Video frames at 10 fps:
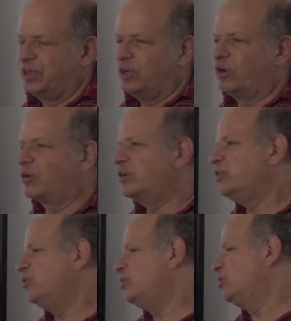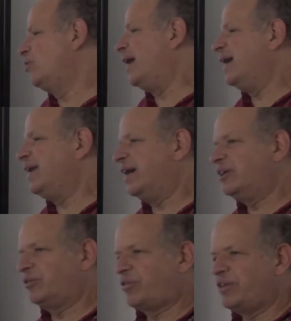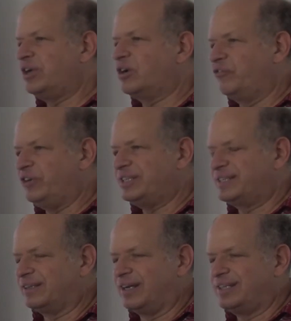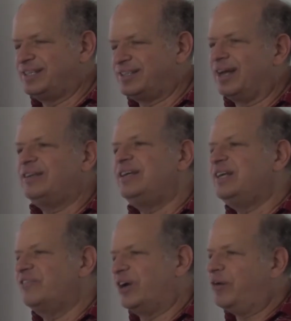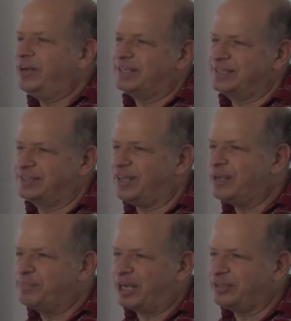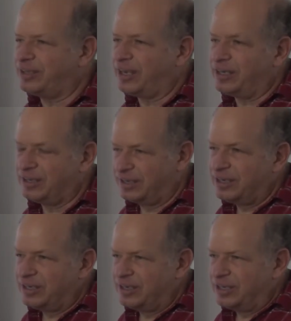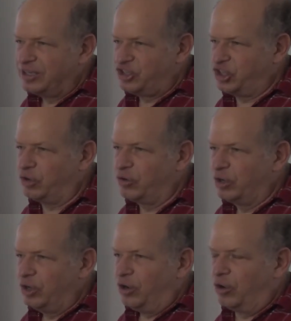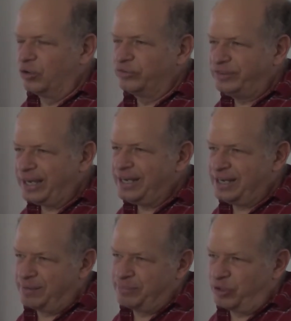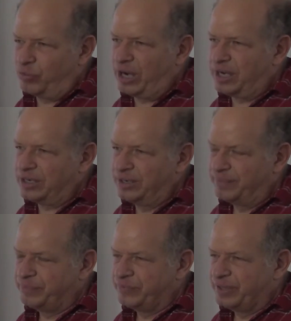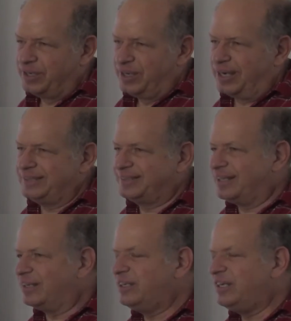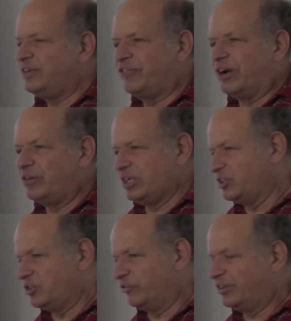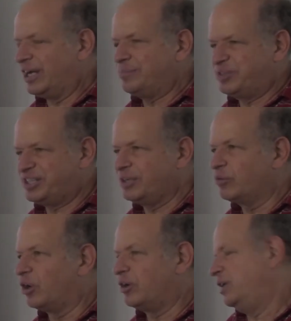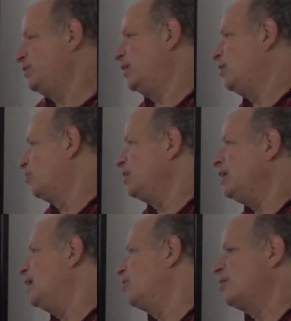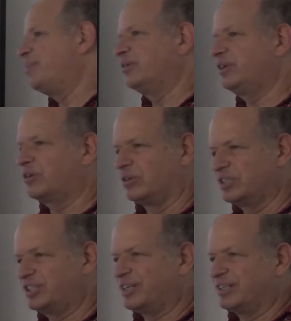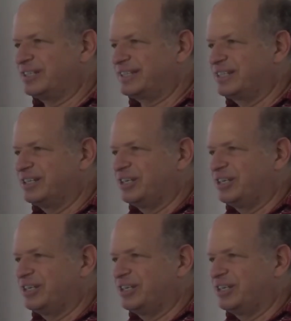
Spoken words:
Or, you know, I like to think of it that I study invariants day by day. So, on day number 1, I study invariants of type 0 and I only learn about the constants.